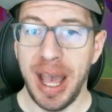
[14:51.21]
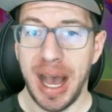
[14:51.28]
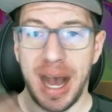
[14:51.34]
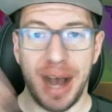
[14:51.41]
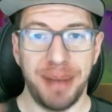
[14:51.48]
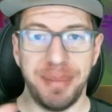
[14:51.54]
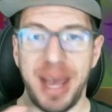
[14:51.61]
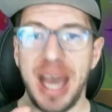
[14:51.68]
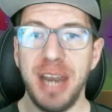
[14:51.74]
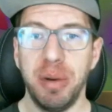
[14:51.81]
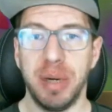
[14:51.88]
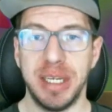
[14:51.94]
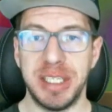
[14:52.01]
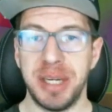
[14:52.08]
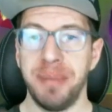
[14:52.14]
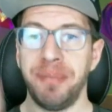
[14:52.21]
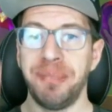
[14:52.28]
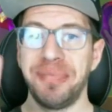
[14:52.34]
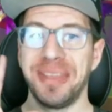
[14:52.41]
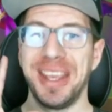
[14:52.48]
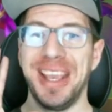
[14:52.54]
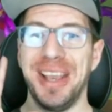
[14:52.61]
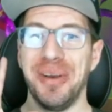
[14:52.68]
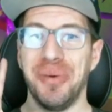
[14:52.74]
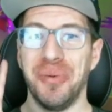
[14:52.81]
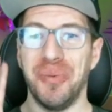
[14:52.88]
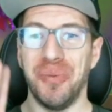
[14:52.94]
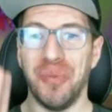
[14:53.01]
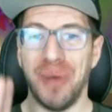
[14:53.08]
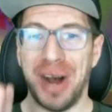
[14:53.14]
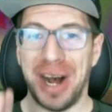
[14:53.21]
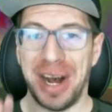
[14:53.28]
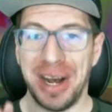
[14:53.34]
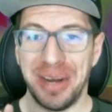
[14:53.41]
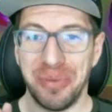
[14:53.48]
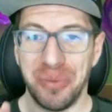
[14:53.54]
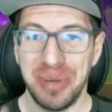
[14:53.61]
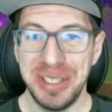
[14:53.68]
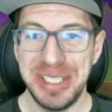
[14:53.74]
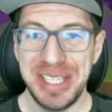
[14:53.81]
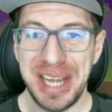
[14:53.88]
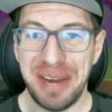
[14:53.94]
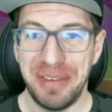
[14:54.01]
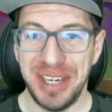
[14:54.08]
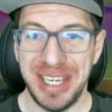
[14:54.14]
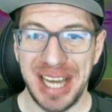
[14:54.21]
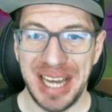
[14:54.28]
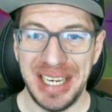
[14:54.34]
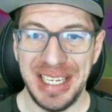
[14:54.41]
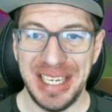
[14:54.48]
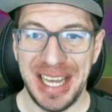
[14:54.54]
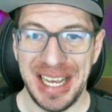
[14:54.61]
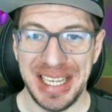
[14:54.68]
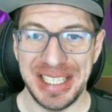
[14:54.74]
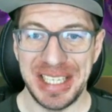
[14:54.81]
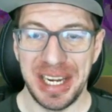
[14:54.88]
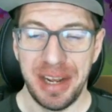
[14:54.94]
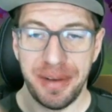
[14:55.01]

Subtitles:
Once every 90 days,